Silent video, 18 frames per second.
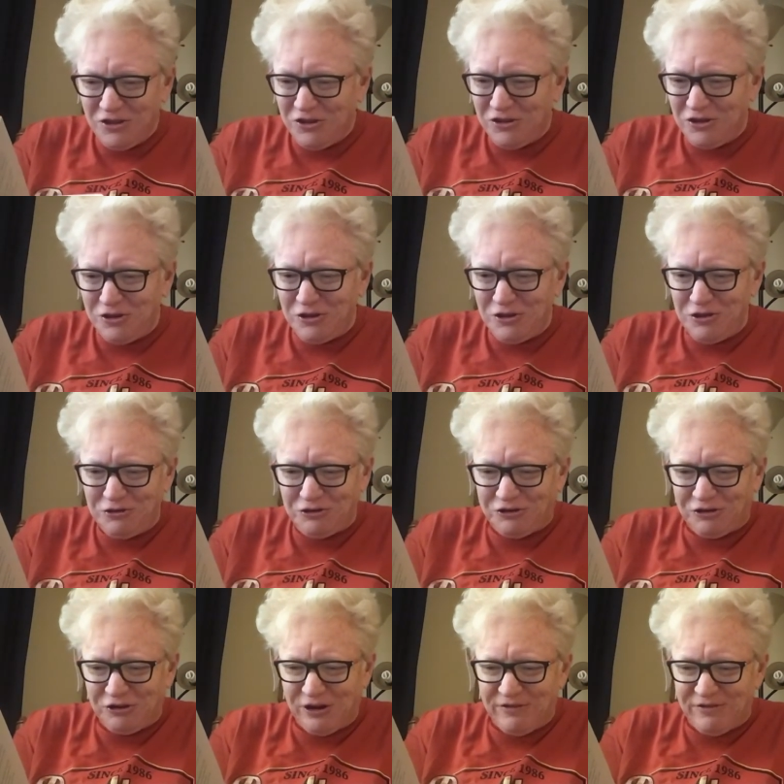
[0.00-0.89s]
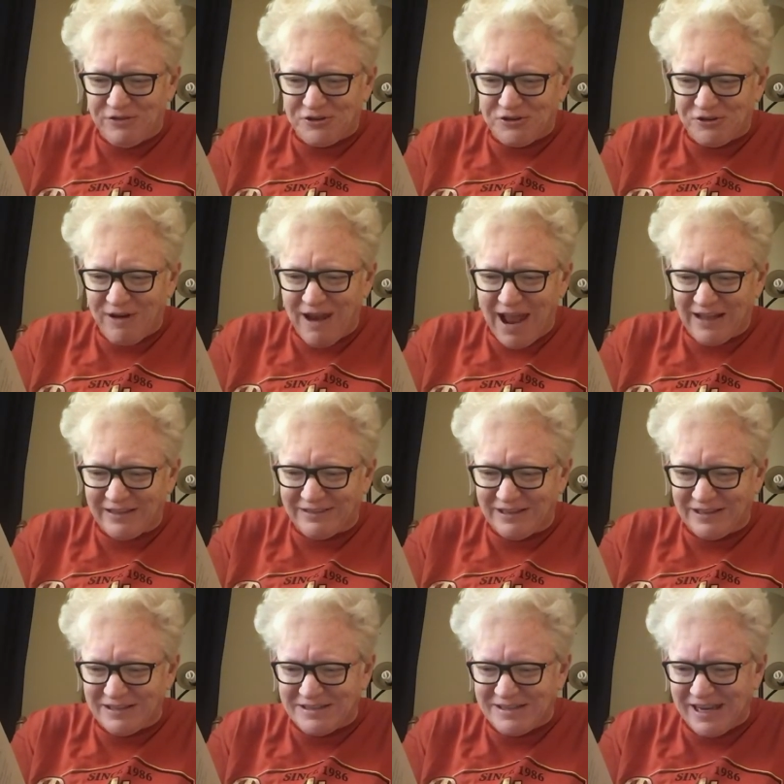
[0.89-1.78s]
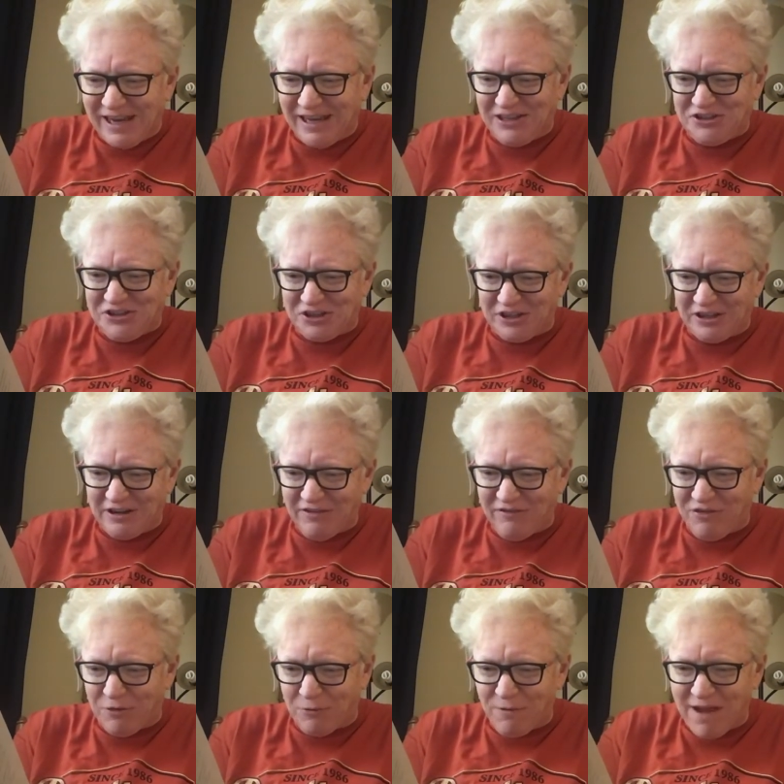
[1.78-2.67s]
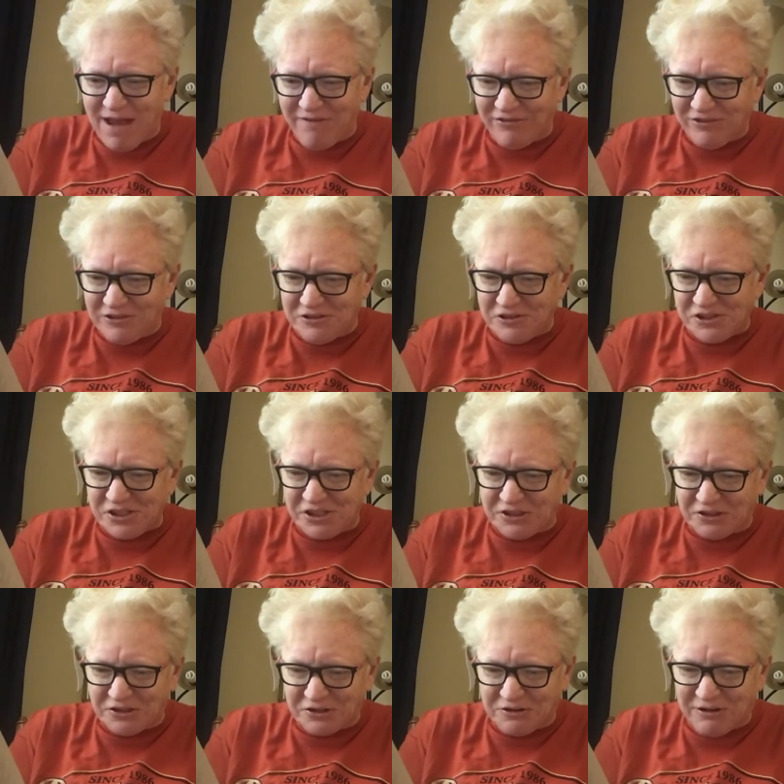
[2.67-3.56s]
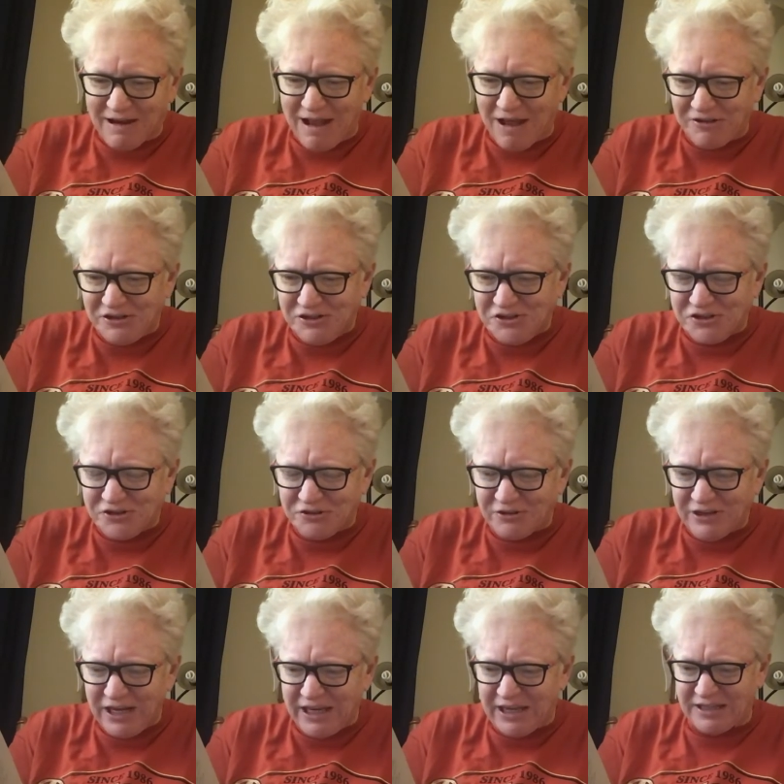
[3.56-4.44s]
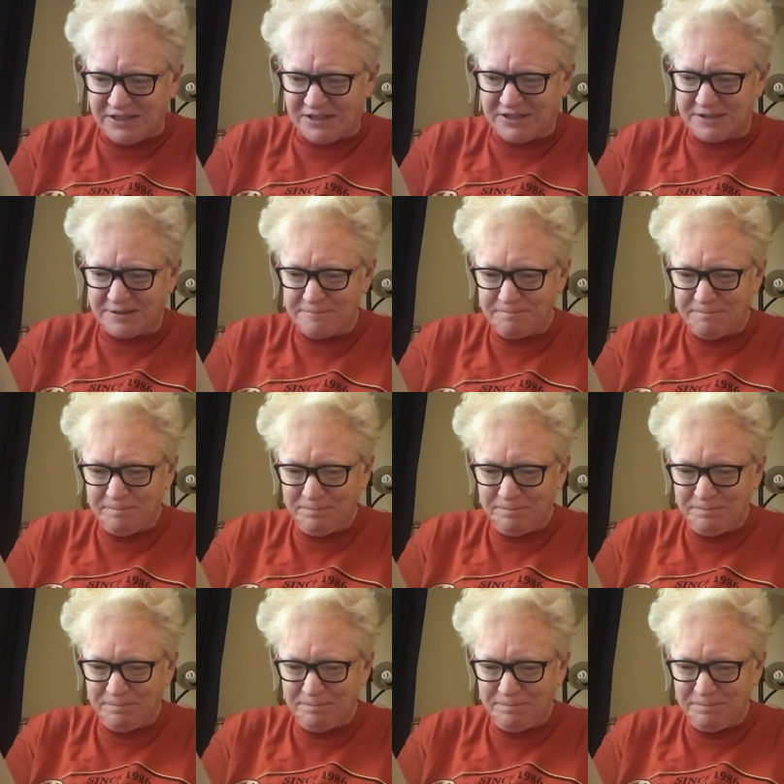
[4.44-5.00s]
you should have attracted attention of the revelers in the crowded streets.